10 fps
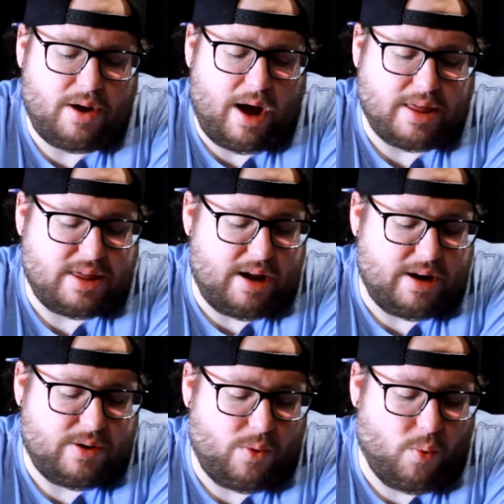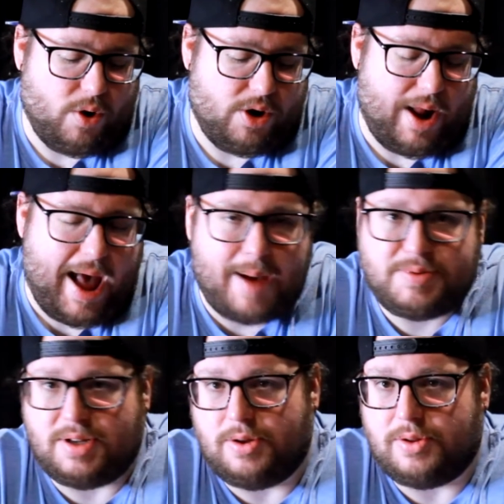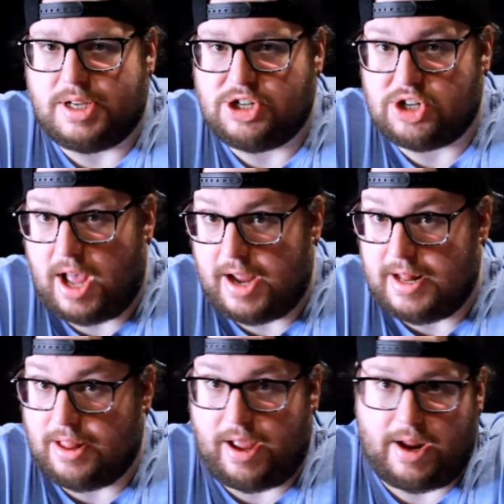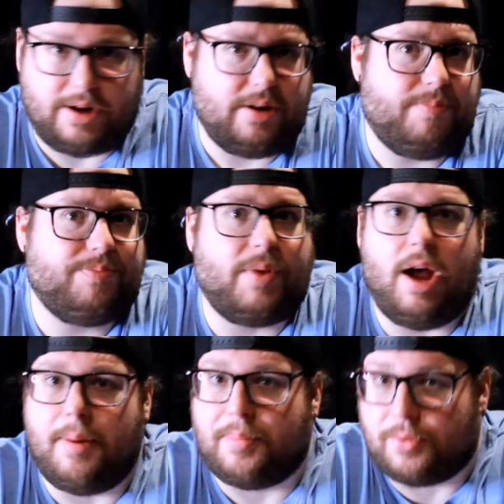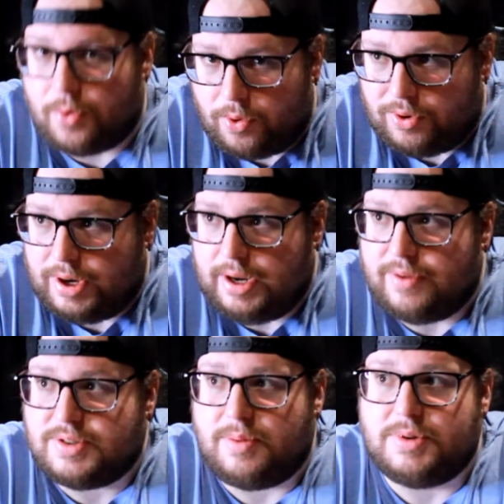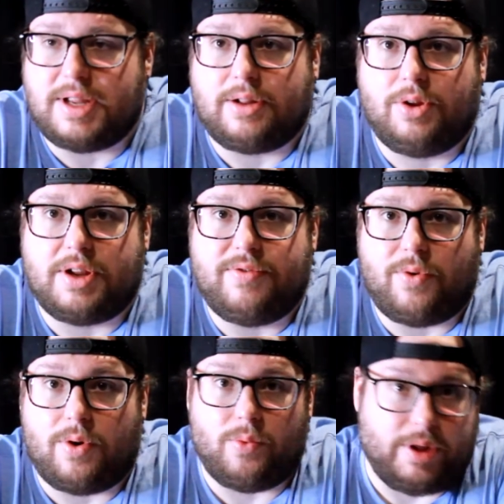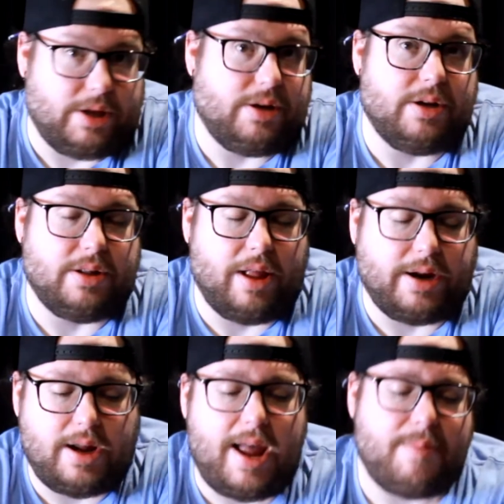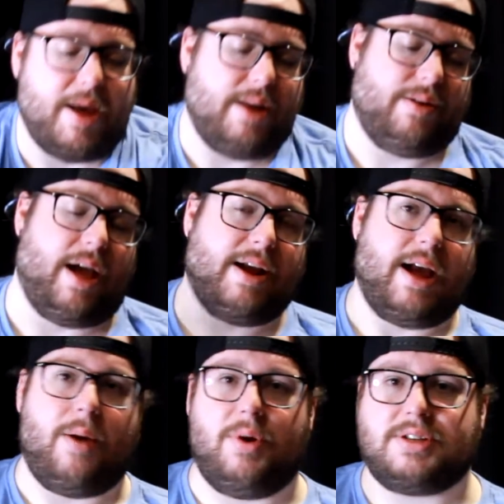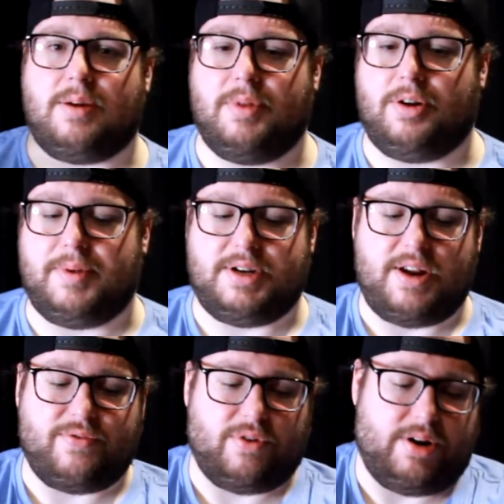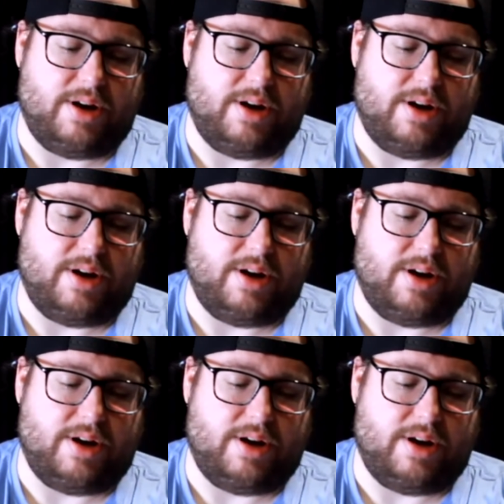I think, would absolutely shine at like a brewery if someone's like looking for a really good, like, hey man, I want something a little bit different.